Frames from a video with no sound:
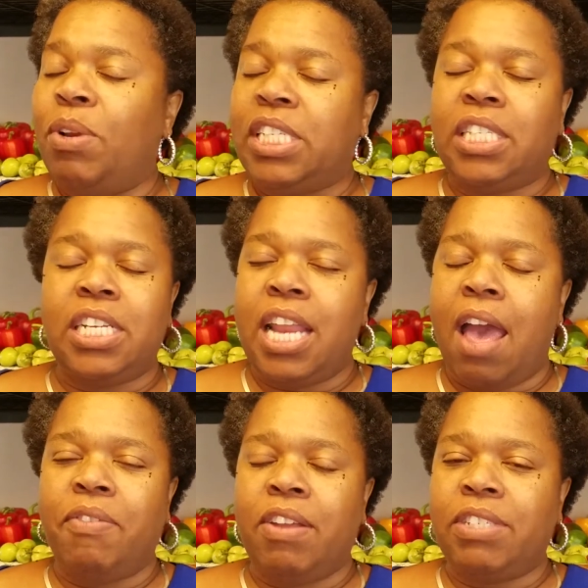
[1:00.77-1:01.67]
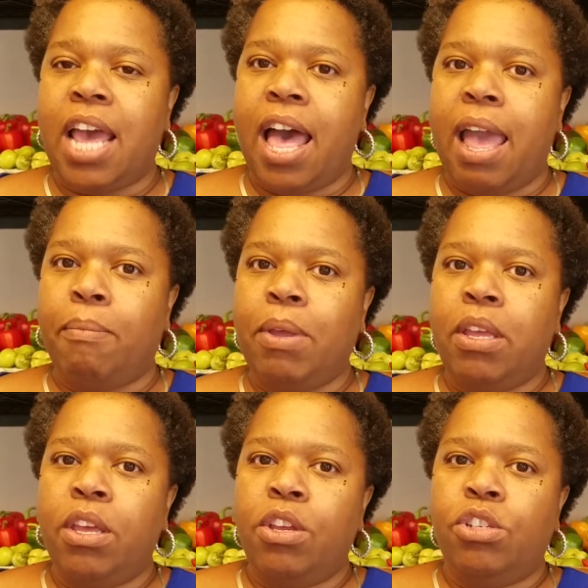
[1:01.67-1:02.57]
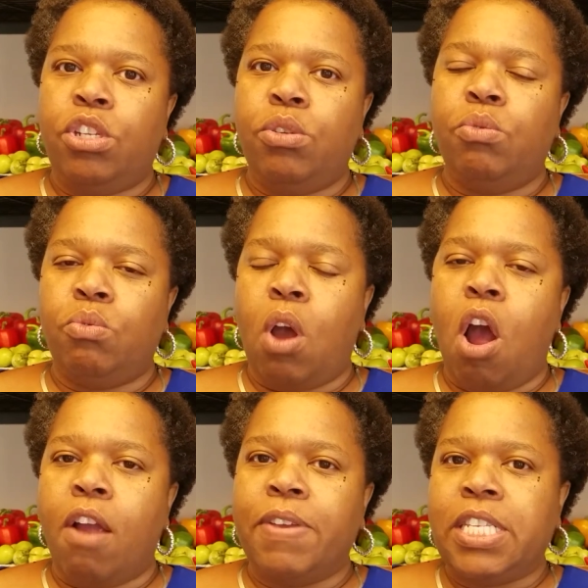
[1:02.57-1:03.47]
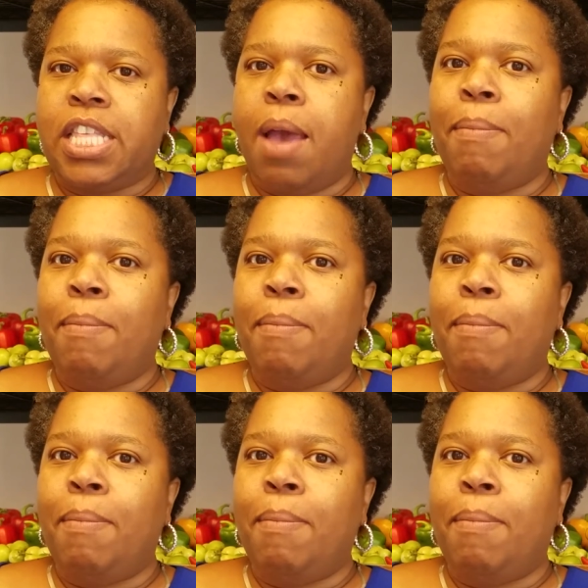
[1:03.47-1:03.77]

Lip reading: We just didn't have enough time to harvest them,